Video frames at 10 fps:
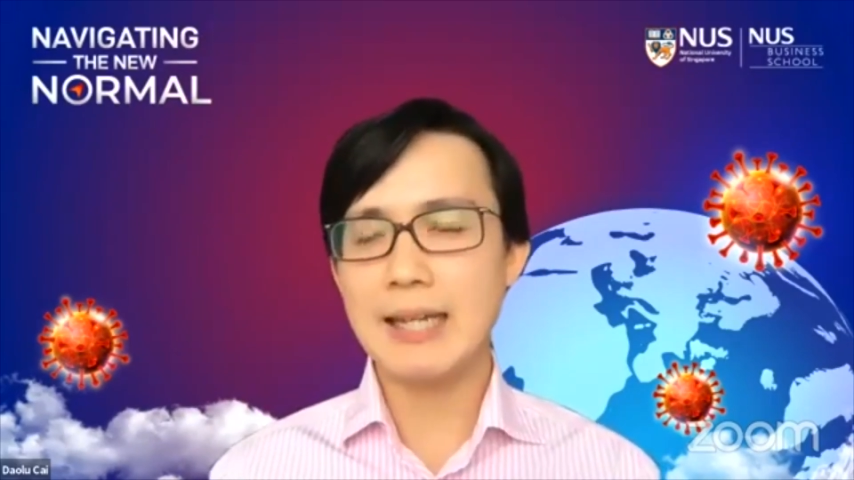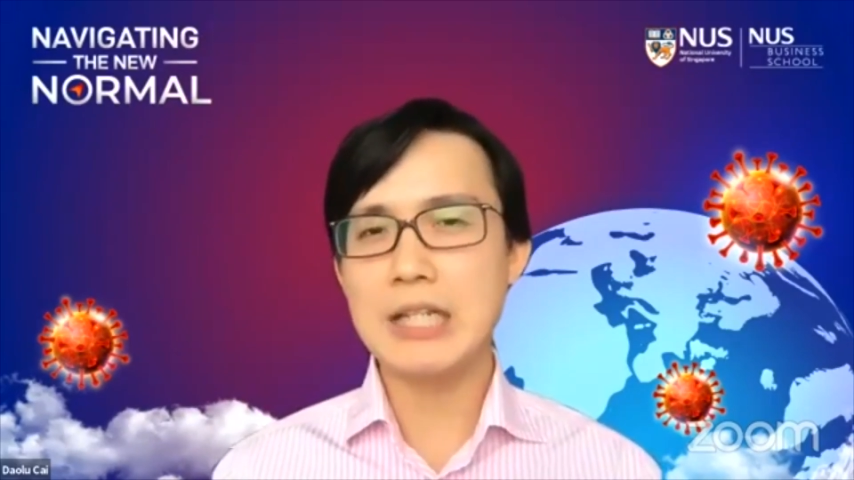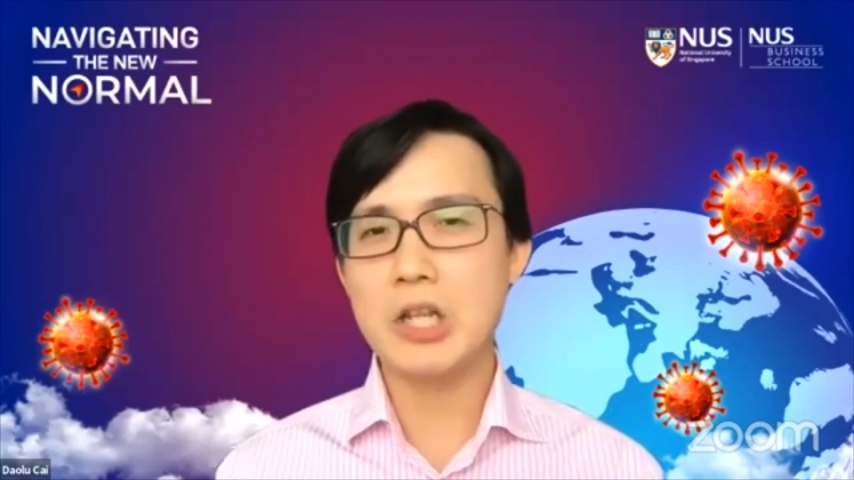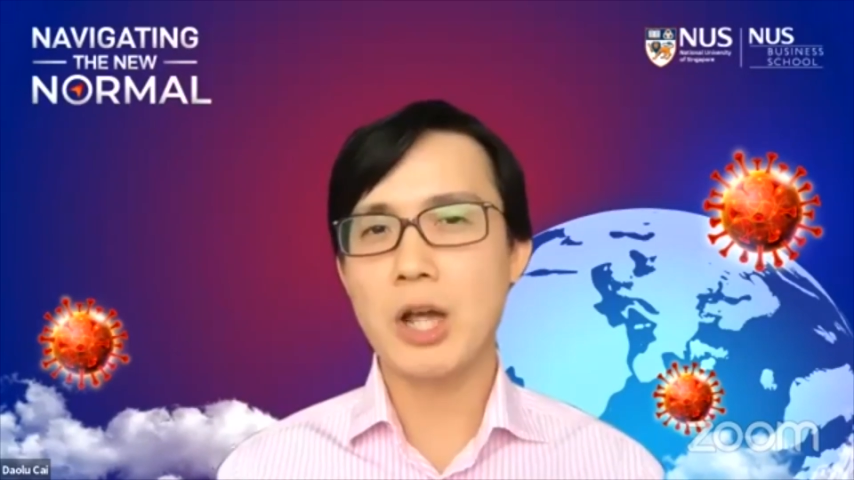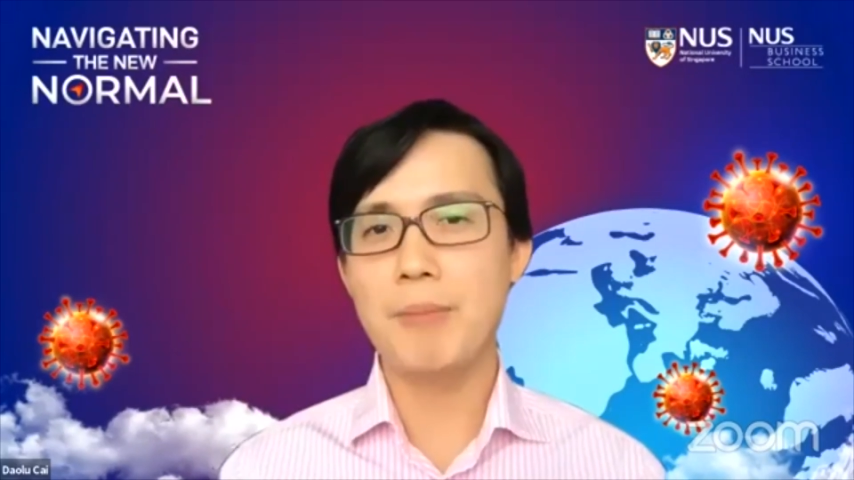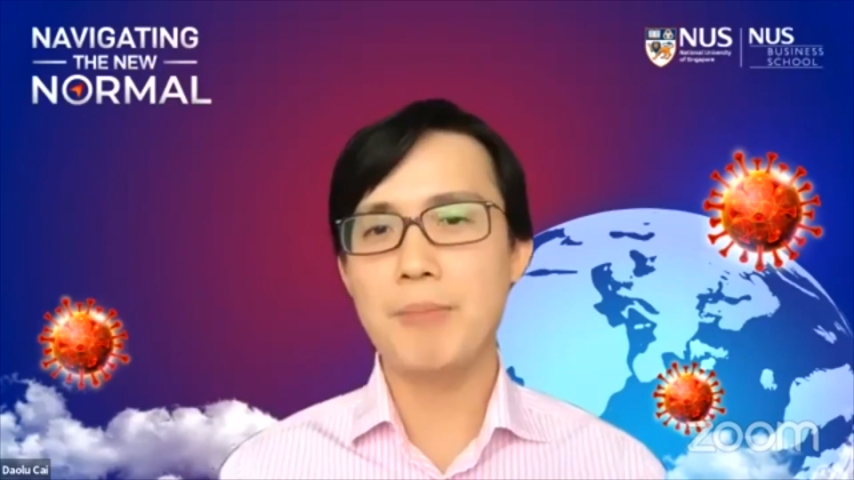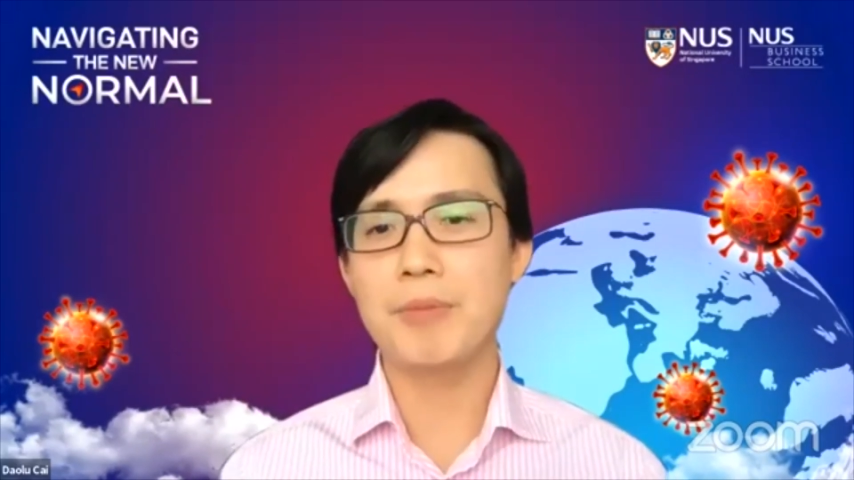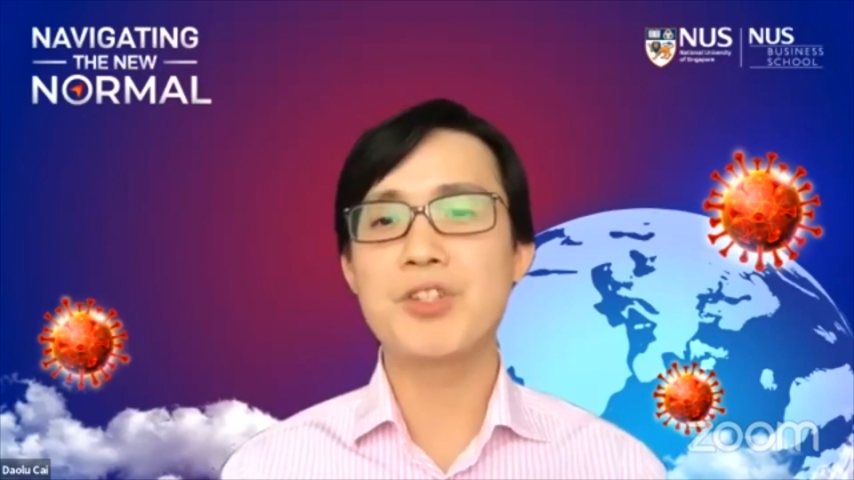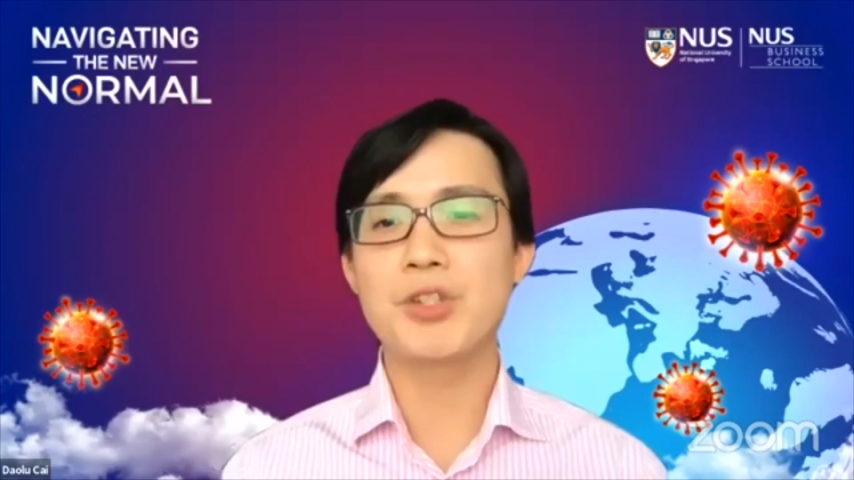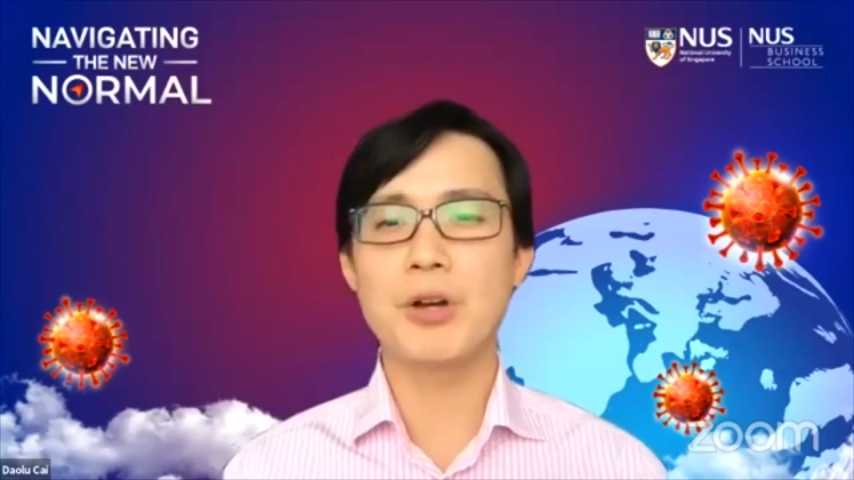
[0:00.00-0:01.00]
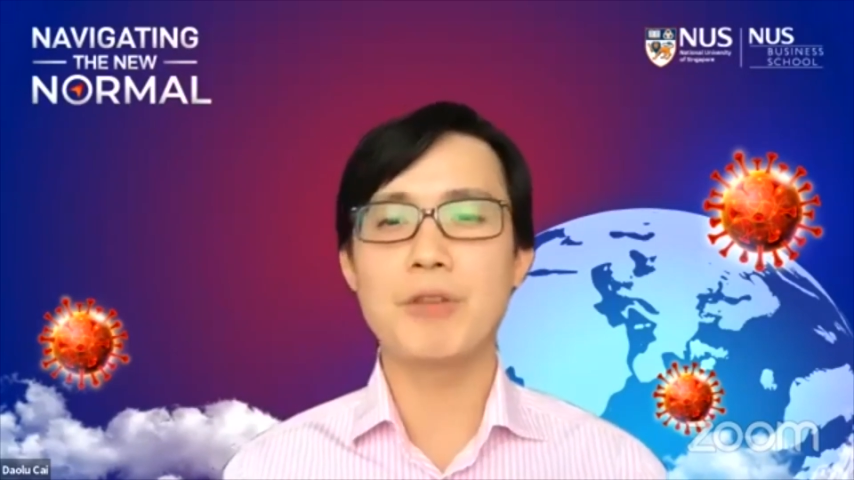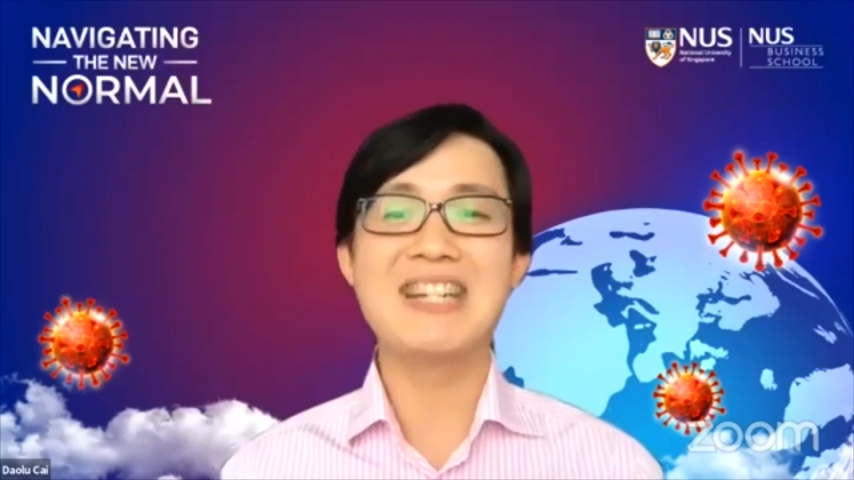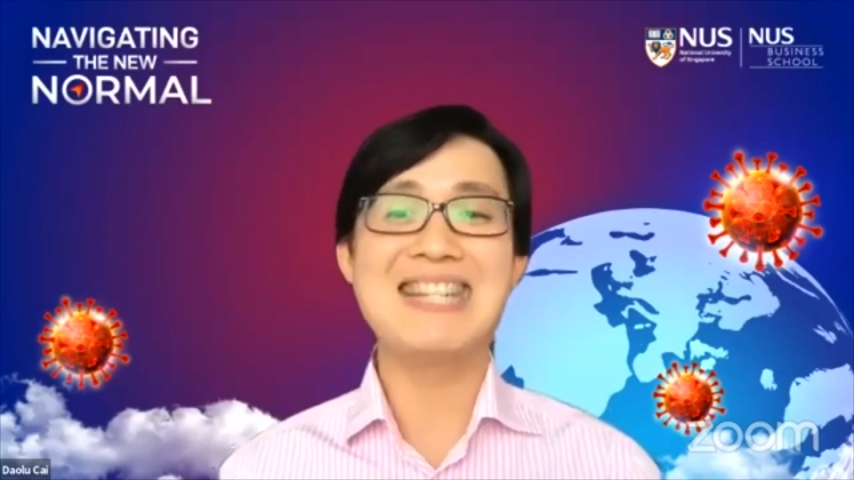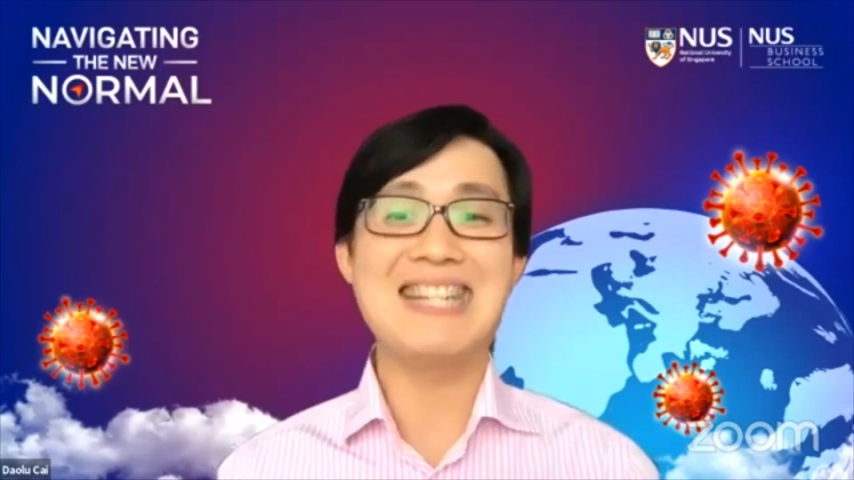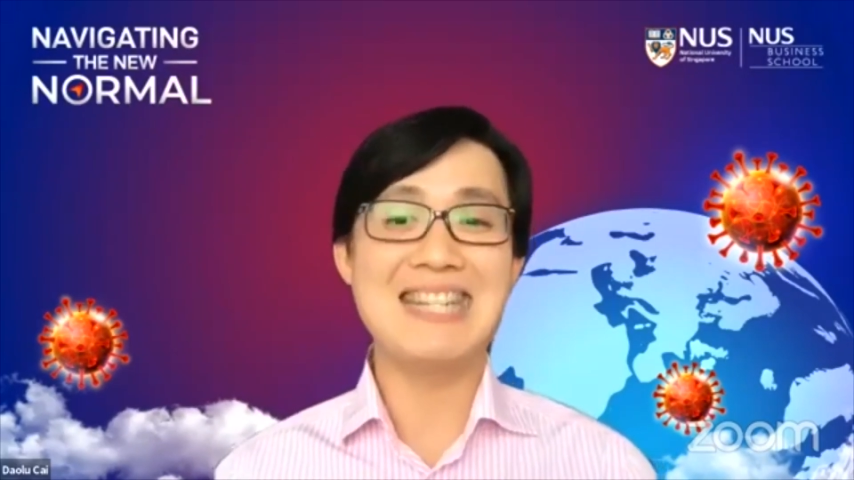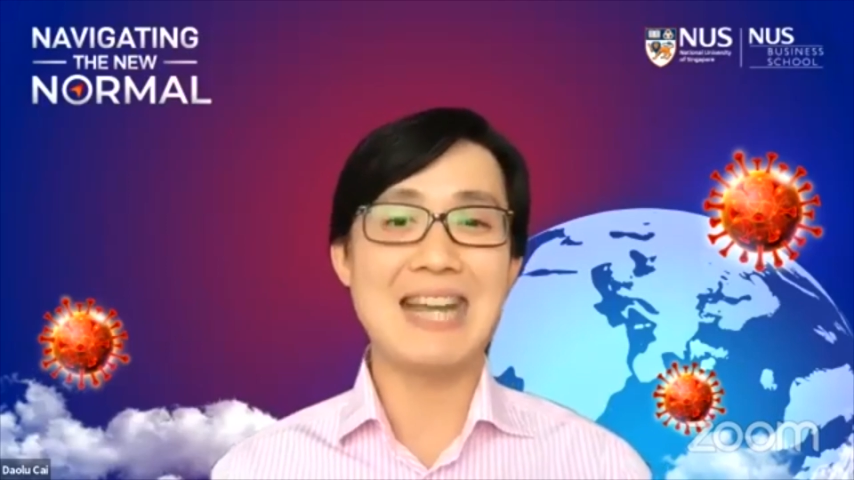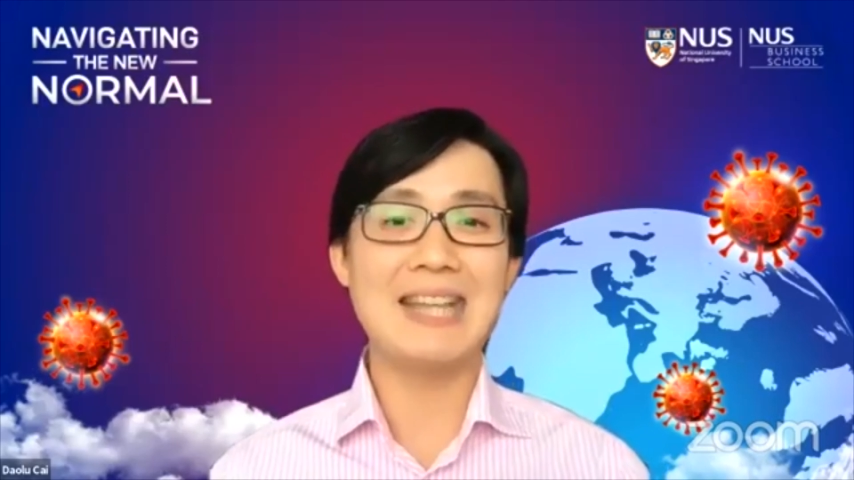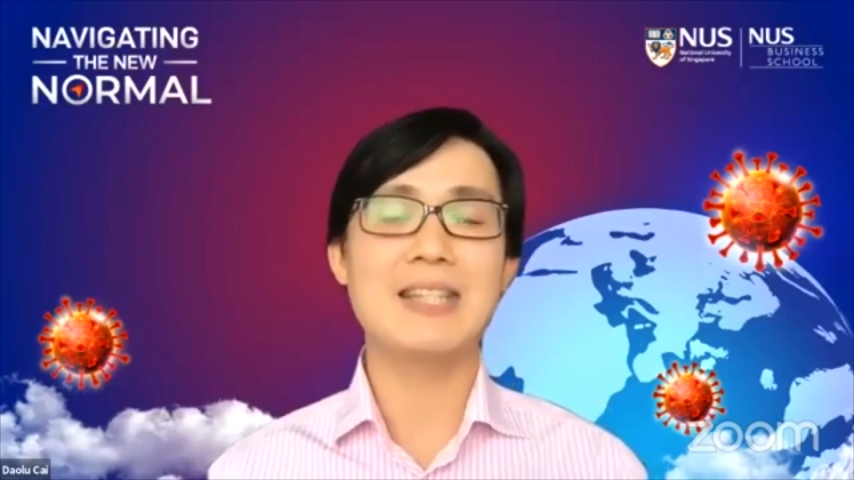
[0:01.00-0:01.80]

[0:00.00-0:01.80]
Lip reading: terms of sovereign debt,